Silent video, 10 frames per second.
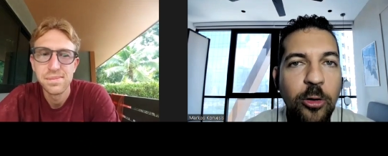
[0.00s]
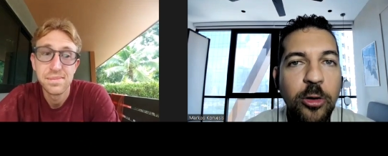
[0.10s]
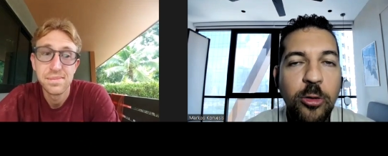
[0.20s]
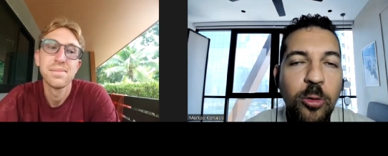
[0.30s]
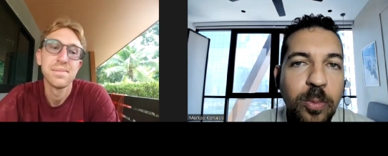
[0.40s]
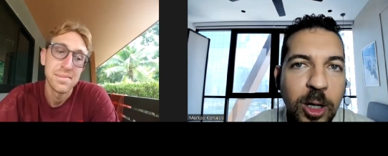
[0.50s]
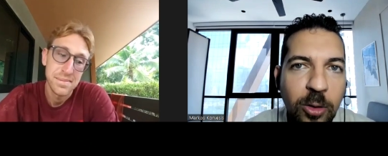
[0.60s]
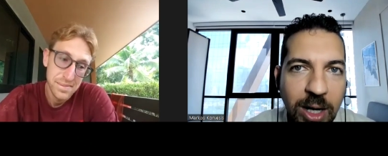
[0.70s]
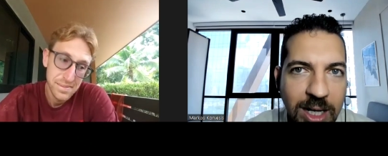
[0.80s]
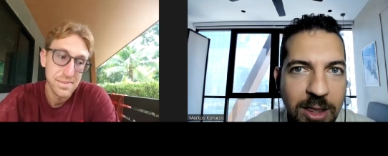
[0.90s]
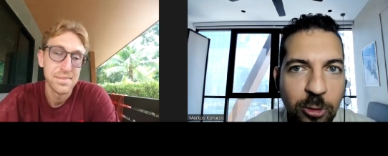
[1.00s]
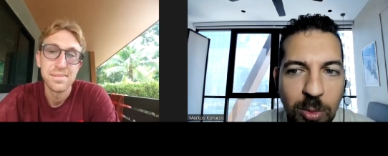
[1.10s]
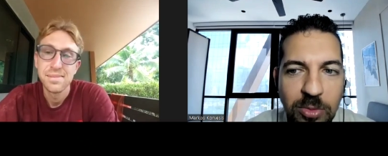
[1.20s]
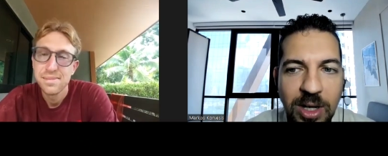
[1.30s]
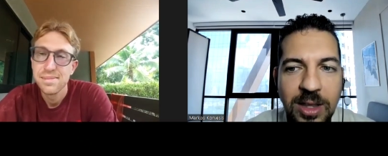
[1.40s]
Speaker 1: or Numbeo, another
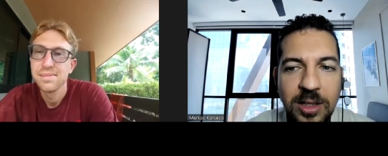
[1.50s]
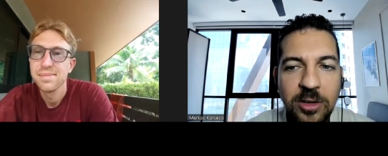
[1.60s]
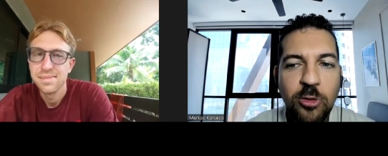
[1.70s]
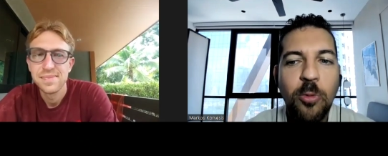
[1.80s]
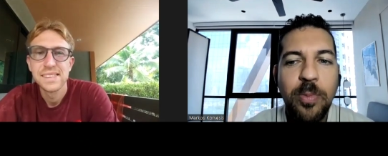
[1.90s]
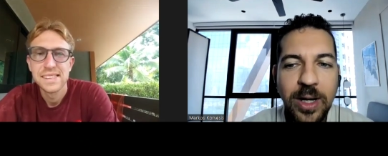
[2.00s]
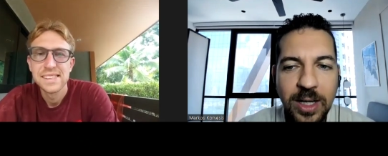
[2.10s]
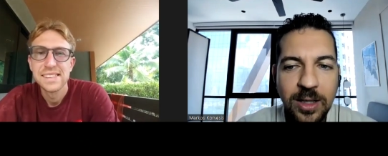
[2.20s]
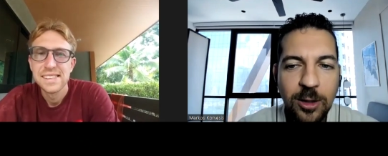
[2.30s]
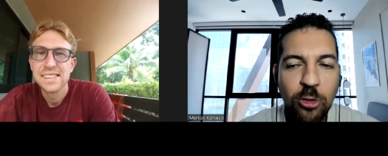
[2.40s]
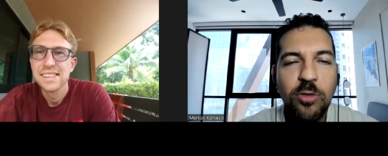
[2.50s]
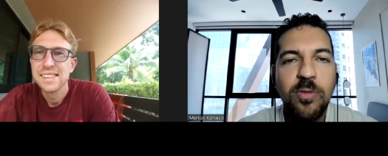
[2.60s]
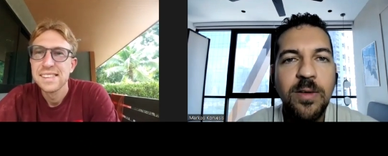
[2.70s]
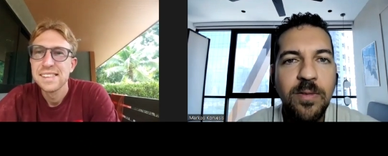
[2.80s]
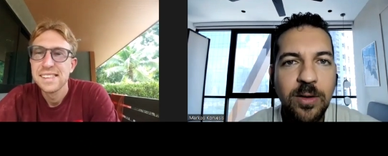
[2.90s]
website that is comparing the cost
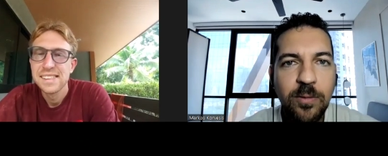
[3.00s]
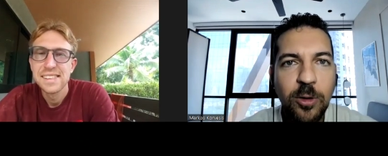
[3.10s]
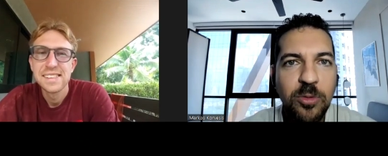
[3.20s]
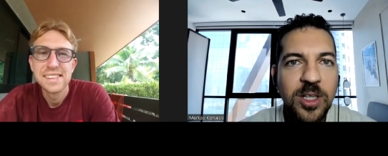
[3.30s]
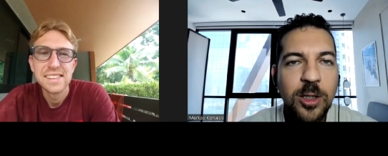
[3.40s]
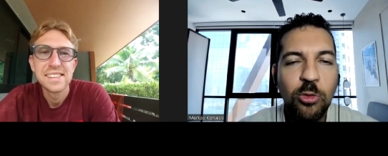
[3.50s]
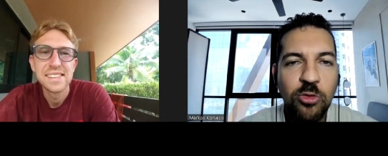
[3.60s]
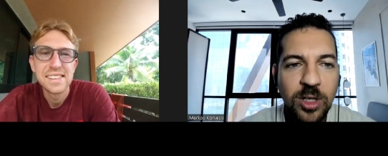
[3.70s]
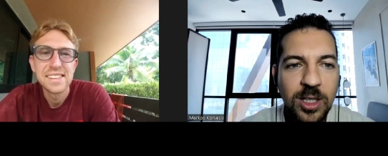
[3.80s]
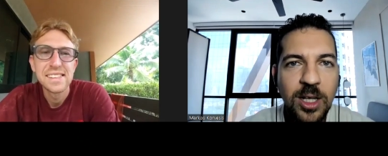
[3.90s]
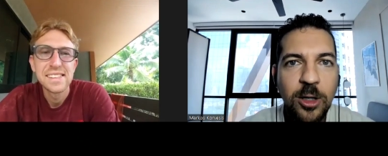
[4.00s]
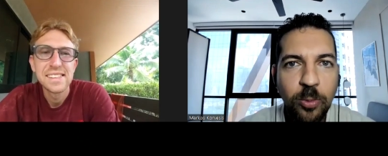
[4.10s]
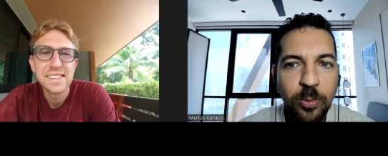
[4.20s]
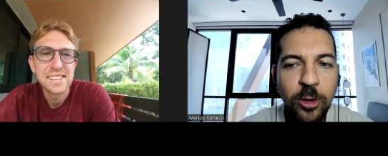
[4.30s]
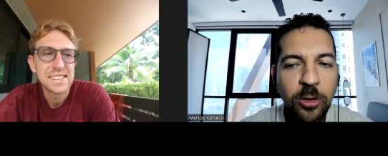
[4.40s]
of living from city to city,
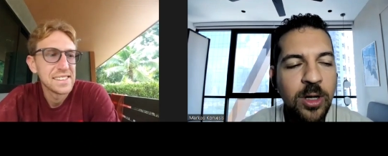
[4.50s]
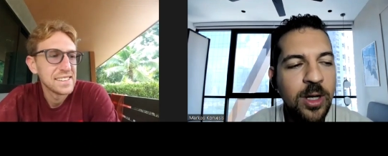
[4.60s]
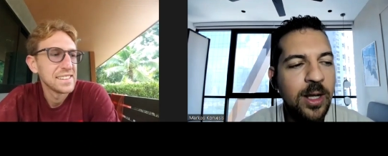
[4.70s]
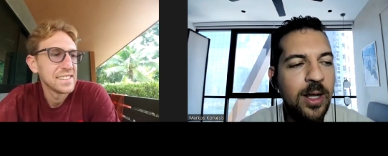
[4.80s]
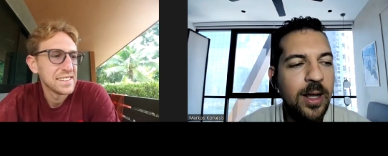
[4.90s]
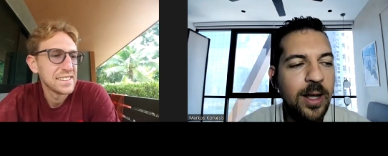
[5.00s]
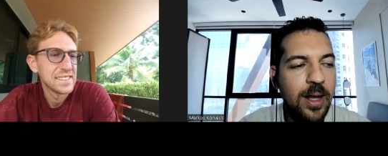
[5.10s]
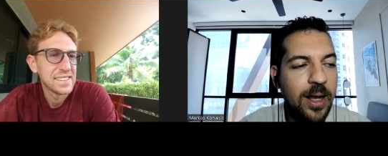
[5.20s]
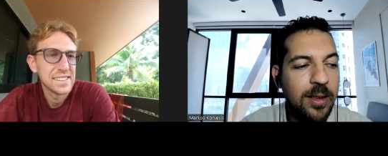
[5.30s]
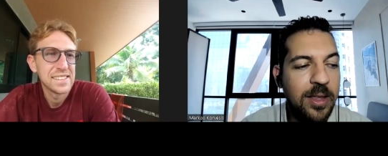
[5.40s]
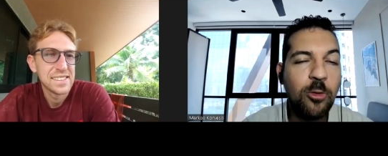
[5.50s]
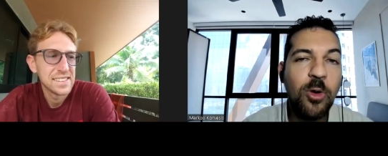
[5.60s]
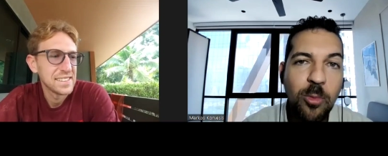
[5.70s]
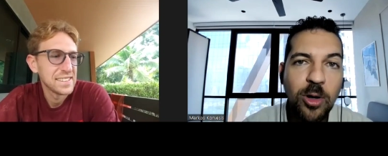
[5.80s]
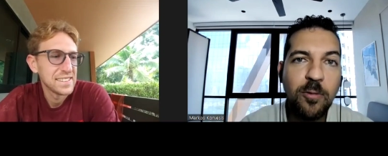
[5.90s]
Numbeo. there
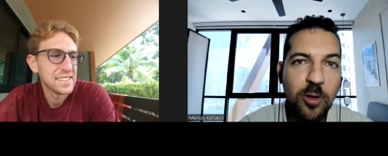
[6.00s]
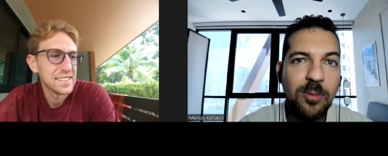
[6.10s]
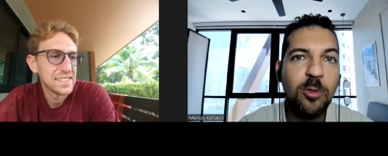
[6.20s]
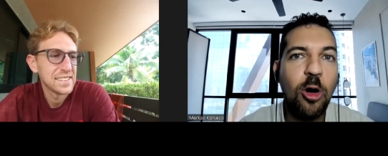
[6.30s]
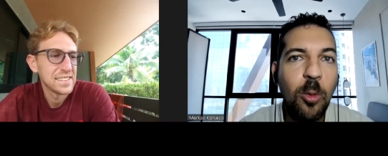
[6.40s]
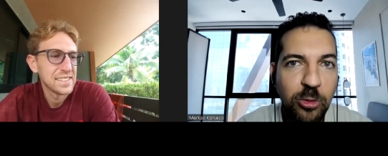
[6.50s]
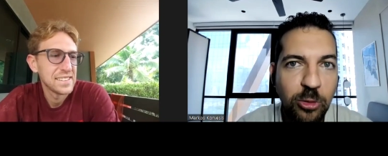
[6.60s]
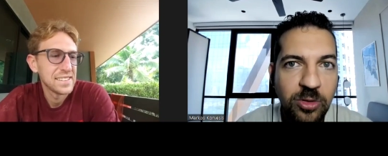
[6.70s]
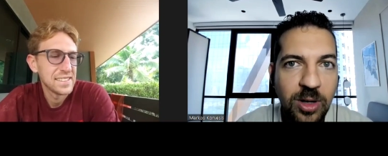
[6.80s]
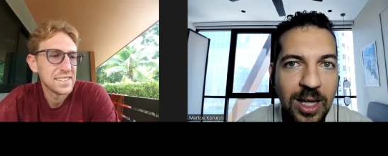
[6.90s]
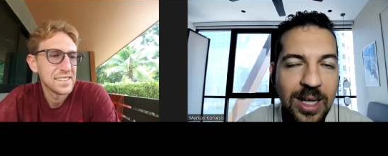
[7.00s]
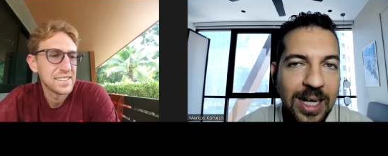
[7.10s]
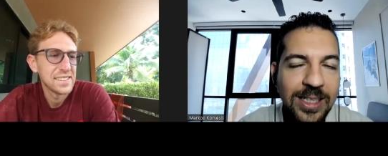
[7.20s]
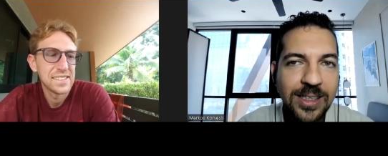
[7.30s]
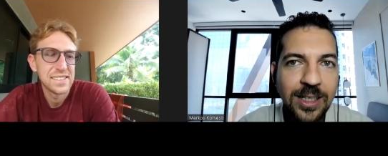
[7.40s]
are way more affordable options.
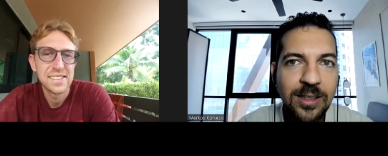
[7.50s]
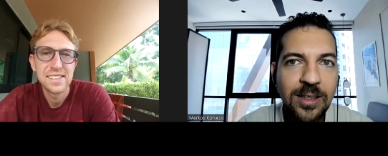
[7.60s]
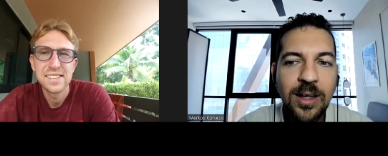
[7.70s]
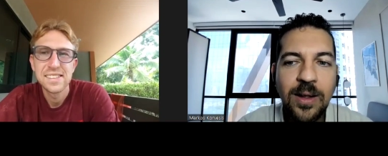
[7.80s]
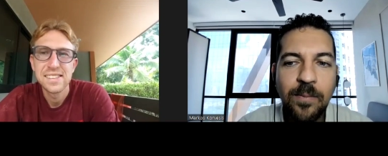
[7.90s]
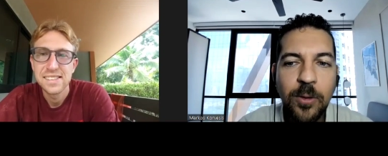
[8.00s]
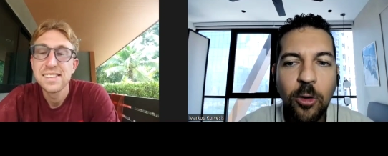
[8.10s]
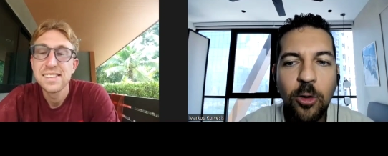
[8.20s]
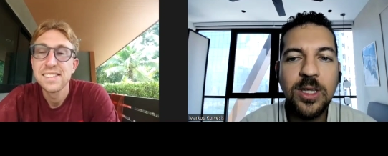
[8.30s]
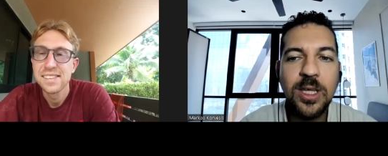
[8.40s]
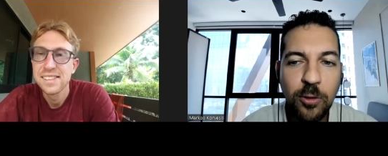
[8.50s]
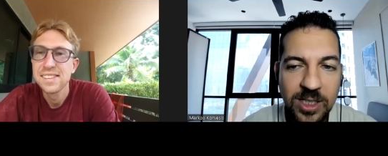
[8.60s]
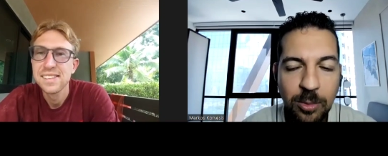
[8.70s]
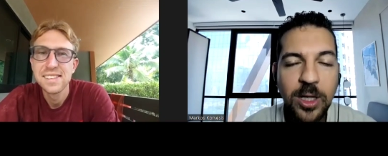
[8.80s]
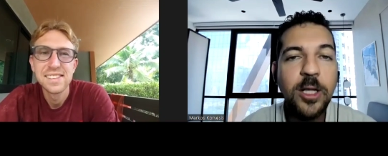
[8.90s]
Like I said, okay,
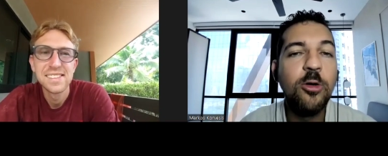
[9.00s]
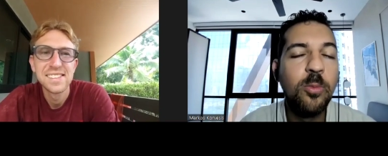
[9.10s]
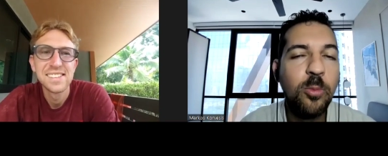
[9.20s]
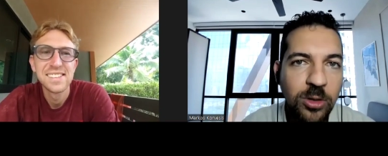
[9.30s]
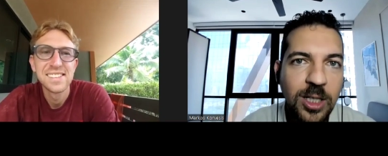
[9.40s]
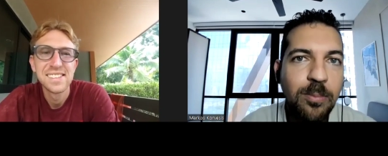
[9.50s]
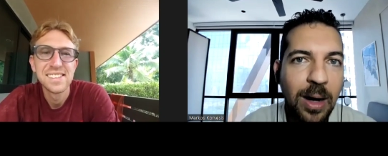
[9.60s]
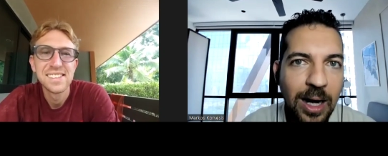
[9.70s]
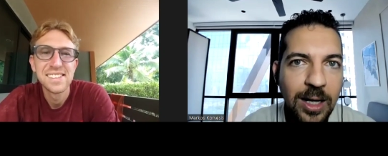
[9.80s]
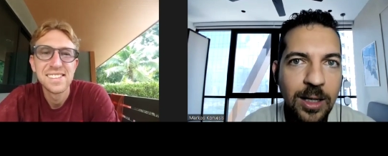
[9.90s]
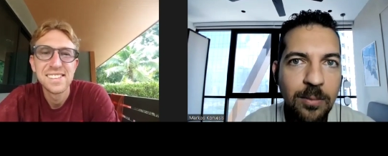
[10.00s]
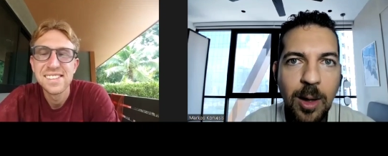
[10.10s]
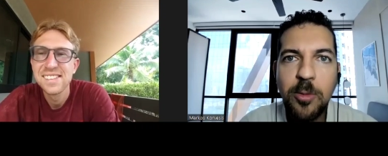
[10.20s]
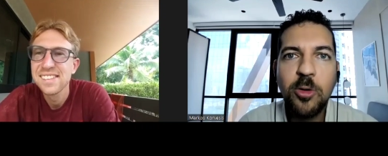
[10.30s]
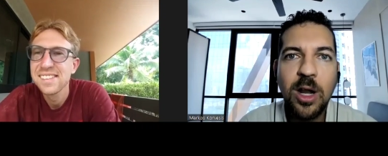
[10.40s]
for example, in Ubud in Bali,
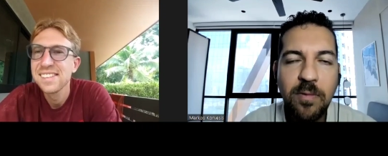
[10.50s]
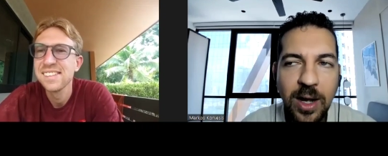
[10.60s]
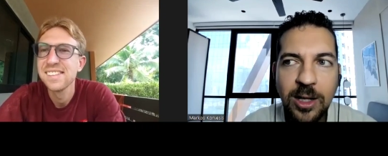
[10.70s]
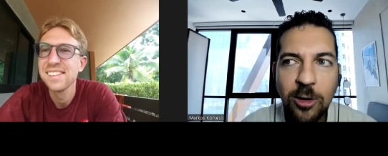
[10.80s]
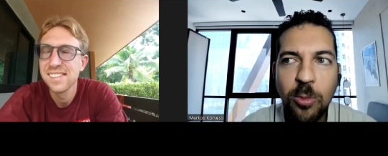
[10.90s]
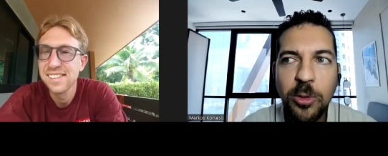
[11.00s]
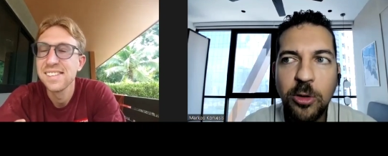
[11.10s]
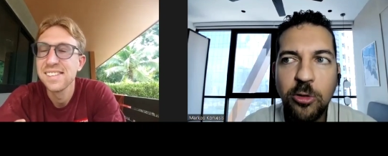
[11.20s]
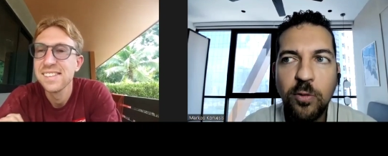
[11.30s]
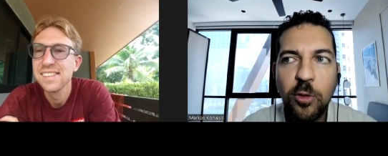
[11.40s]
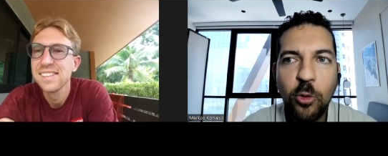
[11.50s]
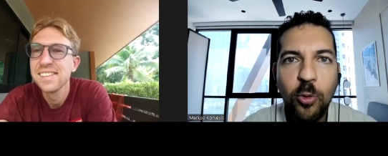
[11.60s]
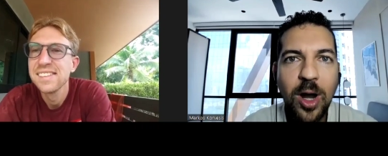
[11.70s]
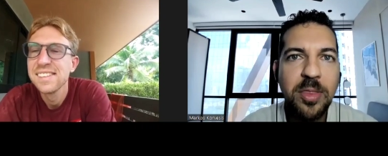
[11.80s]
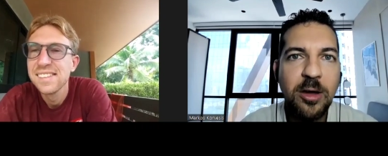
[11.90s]
maybe you can find accommodation
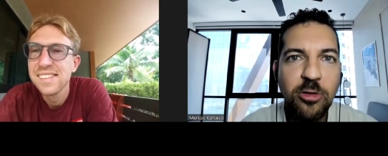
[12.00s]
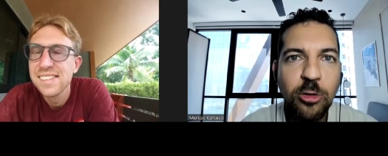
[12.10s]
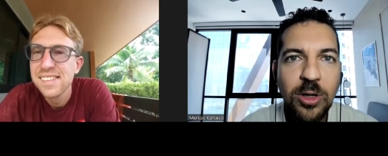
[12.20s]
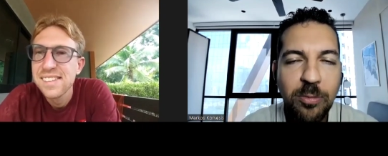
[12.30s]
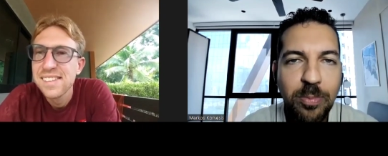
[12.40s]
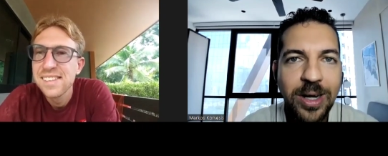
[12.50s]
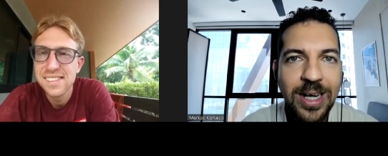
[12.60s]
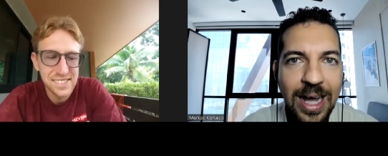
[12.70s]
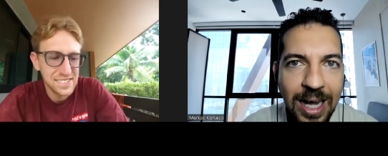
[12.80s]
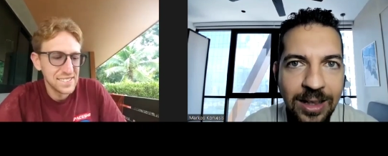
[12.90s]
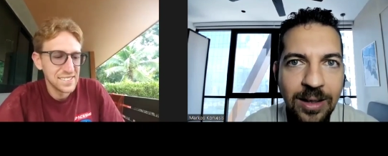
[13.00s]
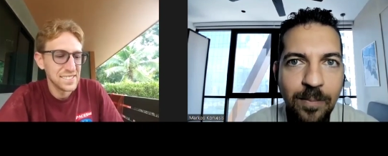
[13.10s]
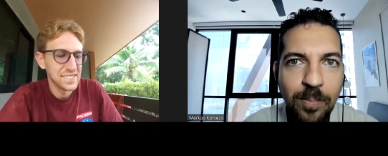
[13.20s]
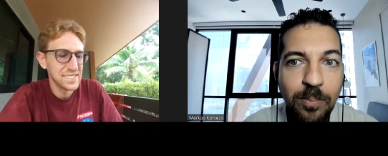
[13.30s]
for $1,000 per night,